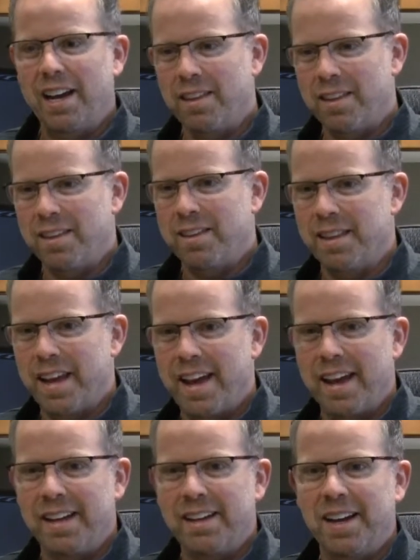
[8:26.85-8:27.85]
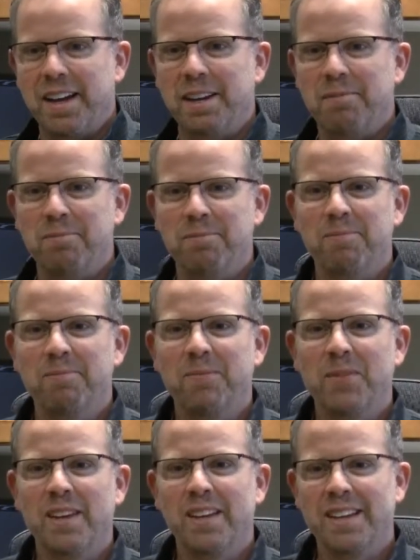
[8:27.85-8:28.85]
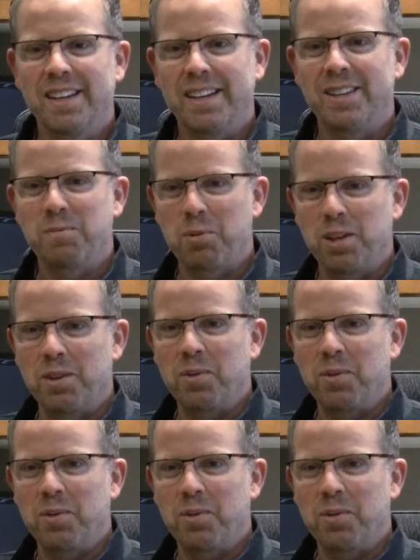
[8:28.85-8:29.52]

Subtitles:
Other than that, it's pretty